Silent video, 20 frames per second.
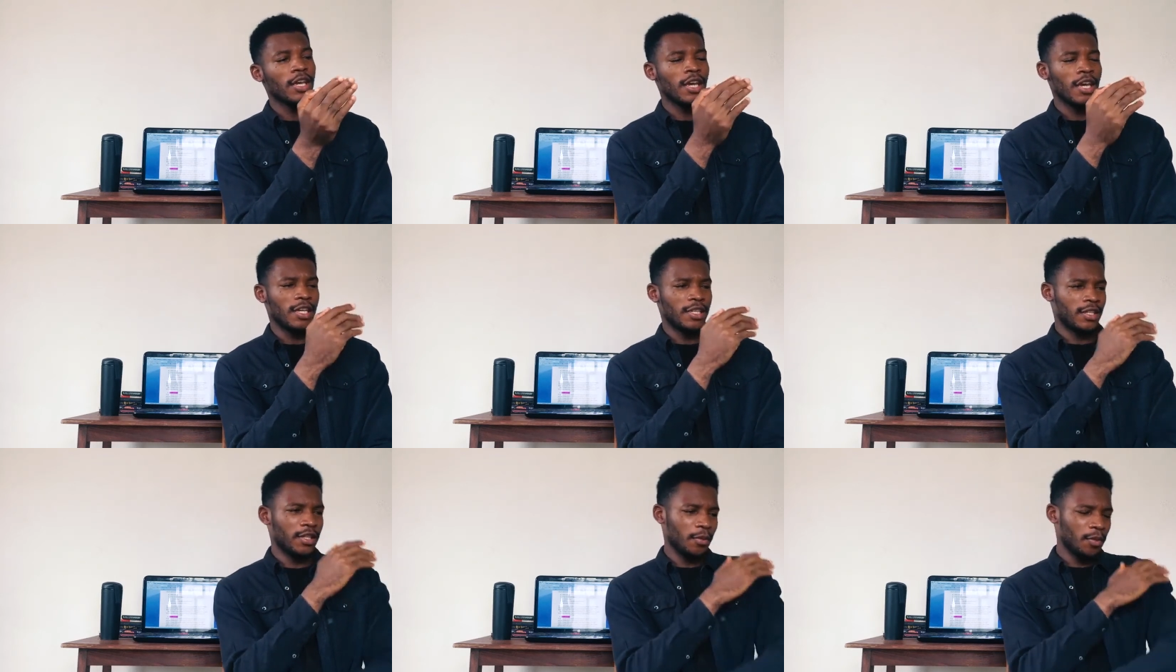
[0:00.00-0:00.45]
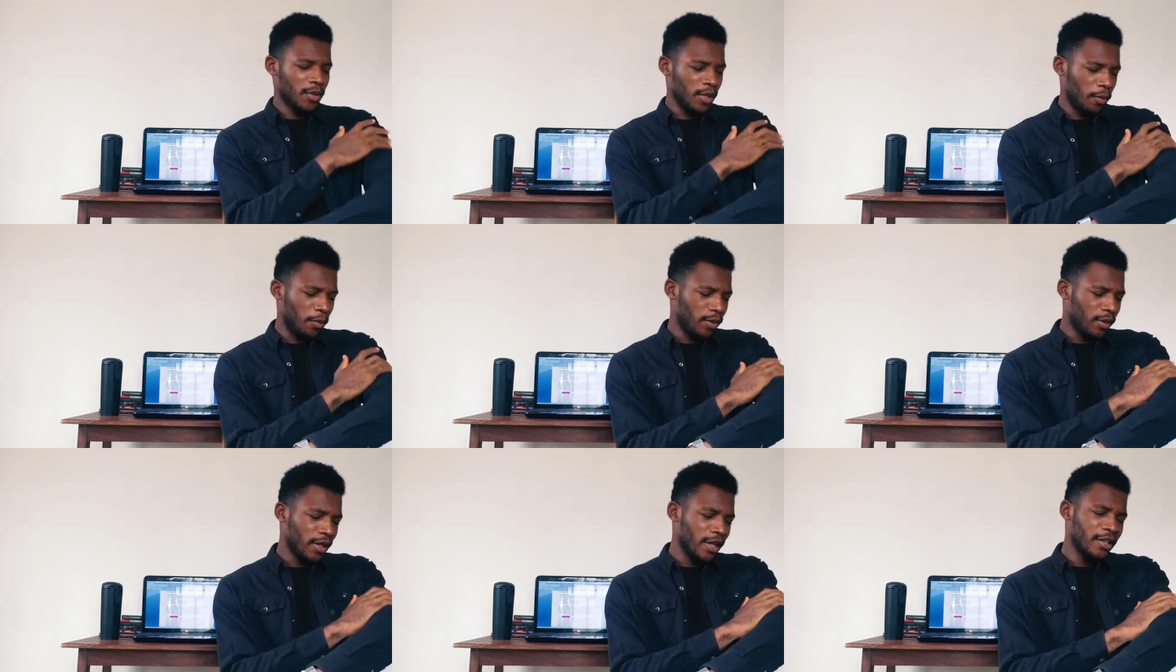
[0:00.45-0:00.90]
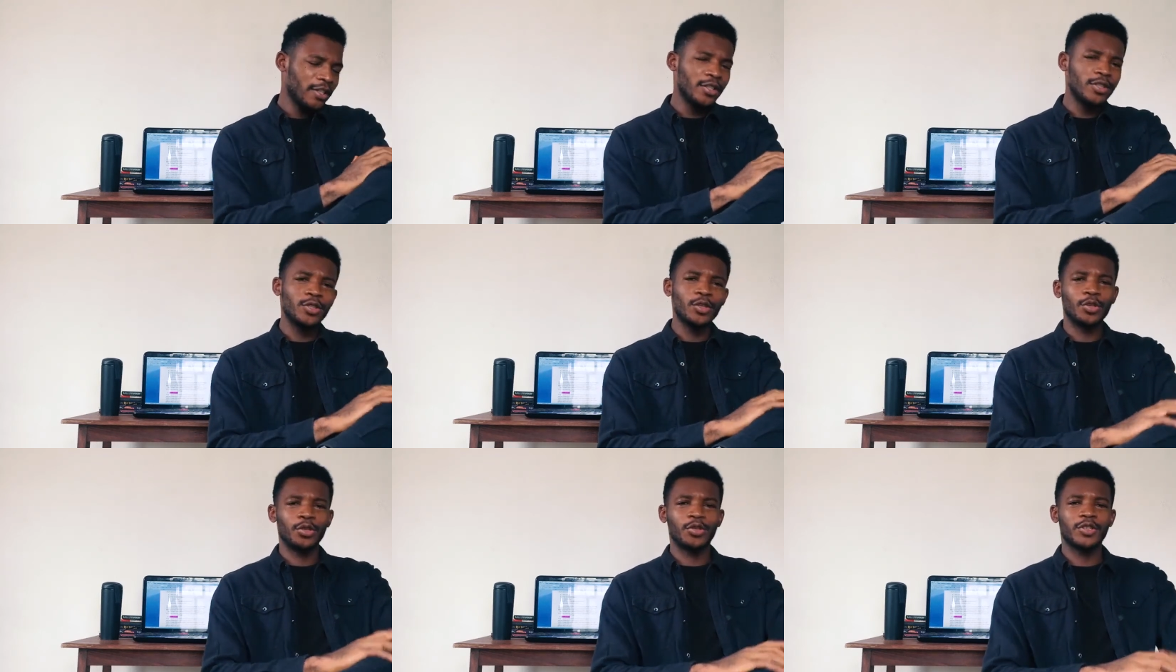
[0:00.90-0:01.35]
except applying
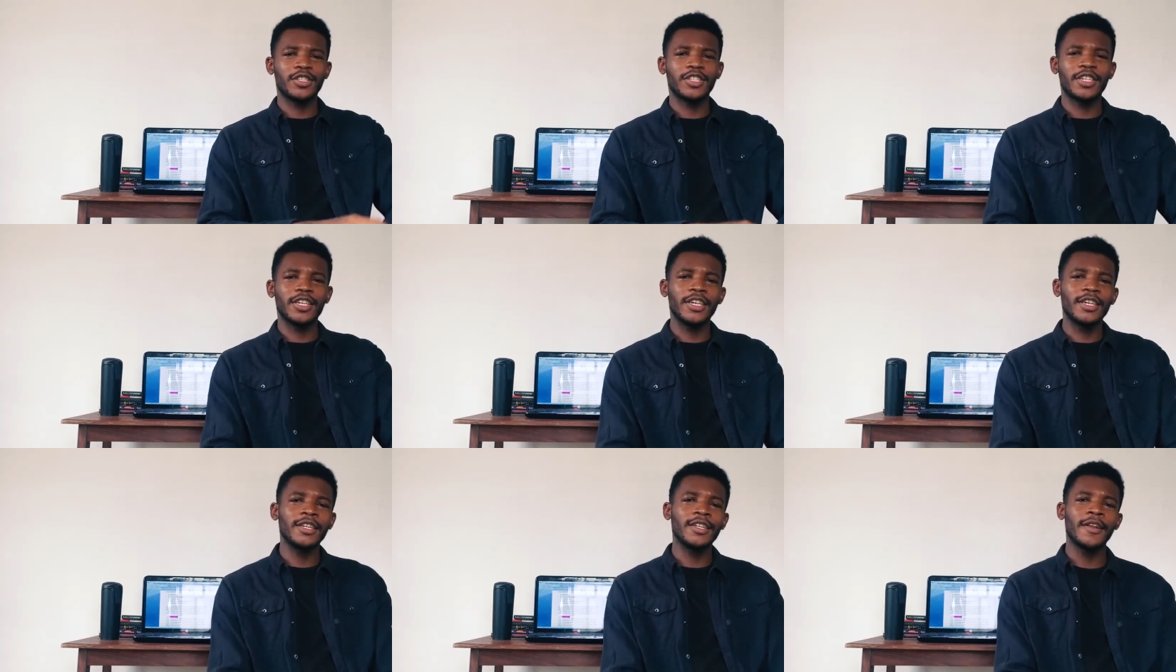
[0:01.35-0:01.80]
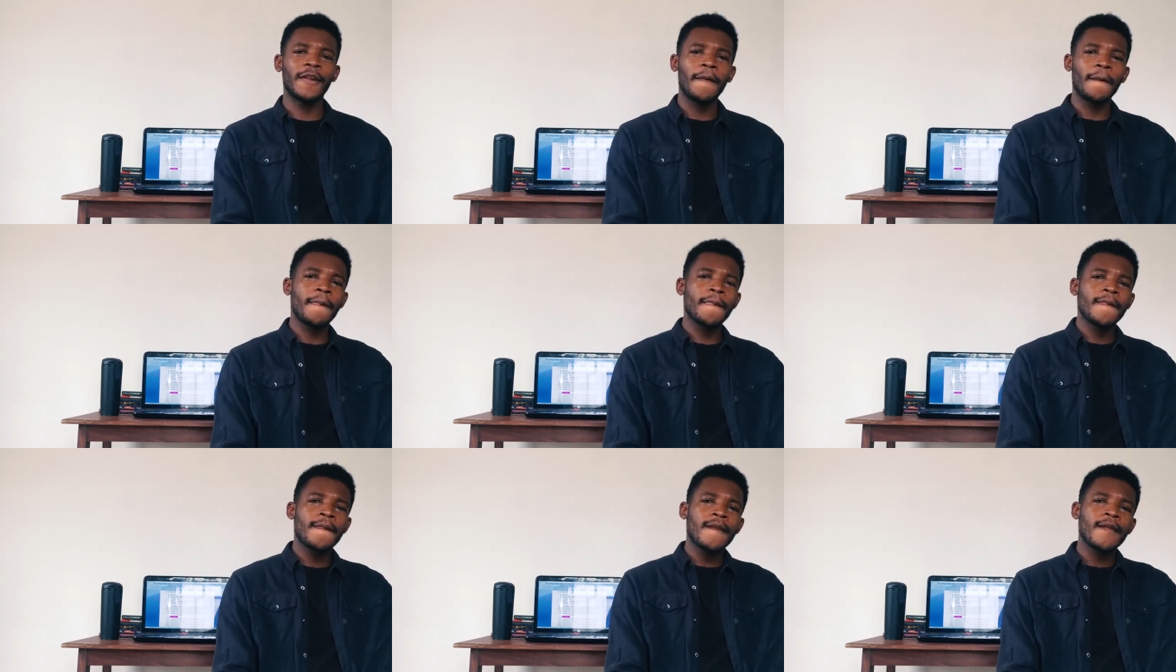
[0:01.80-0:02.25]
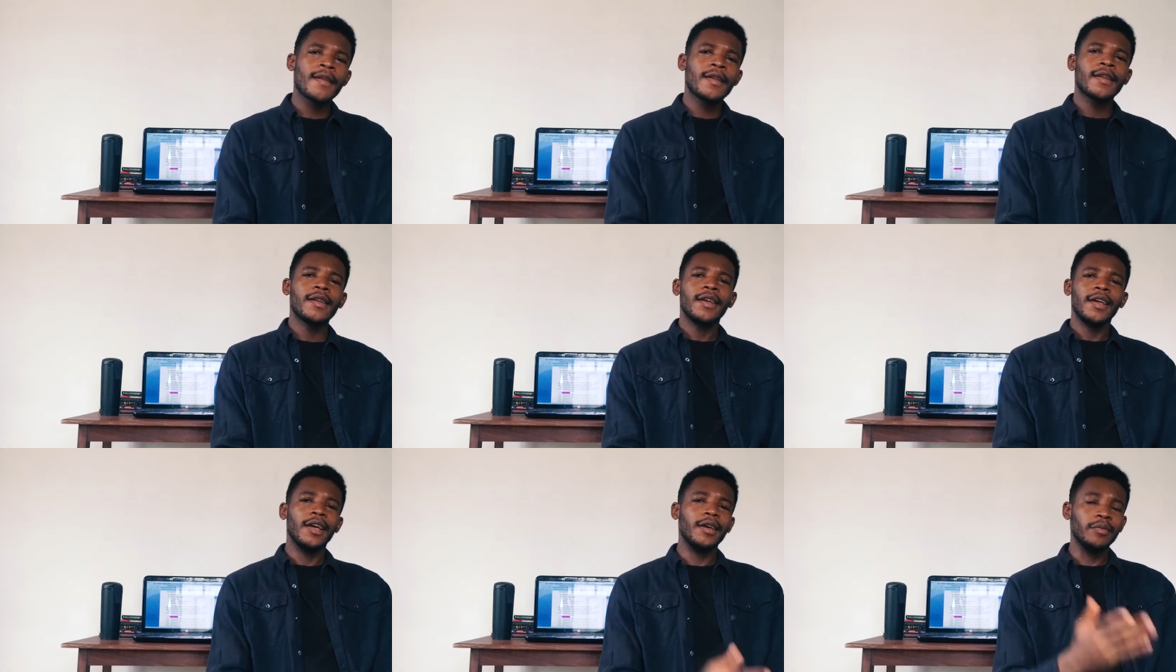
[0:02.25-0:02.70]
it on your skin
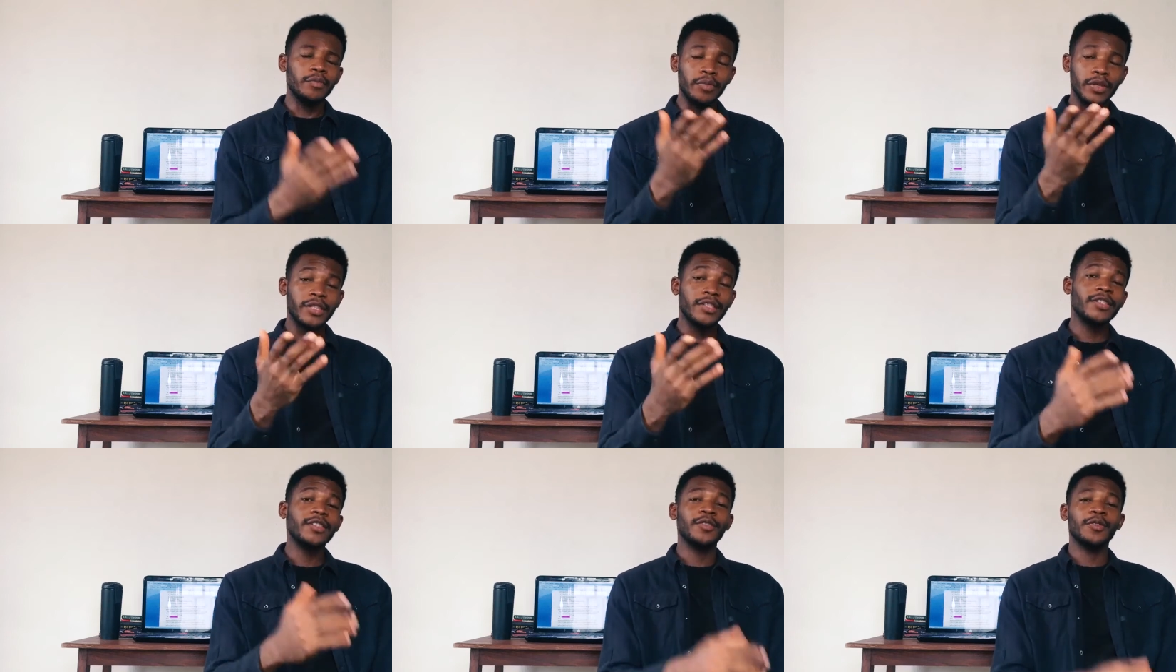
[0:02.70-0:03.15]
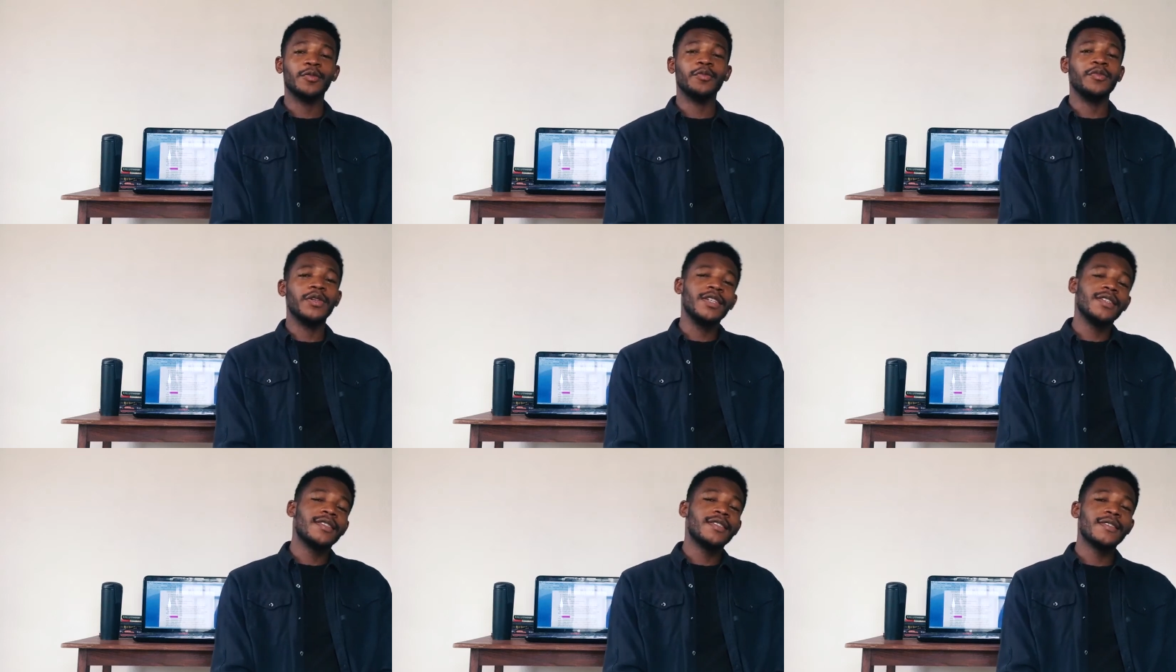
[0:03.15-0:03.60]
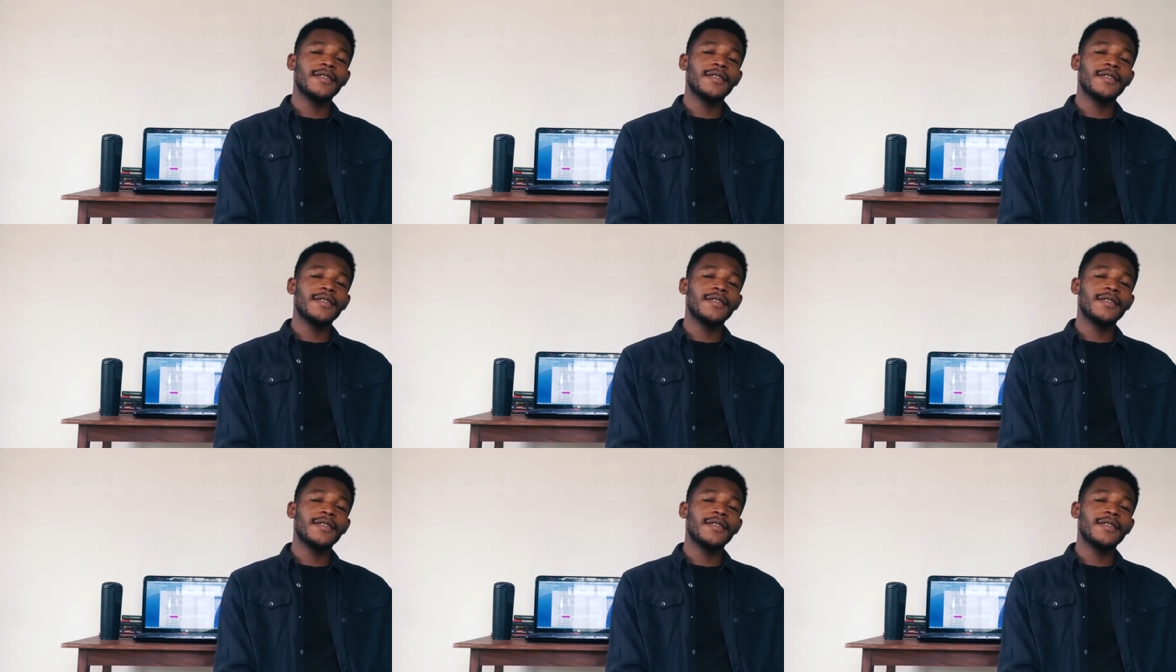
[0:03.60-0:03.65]
and beating your meat.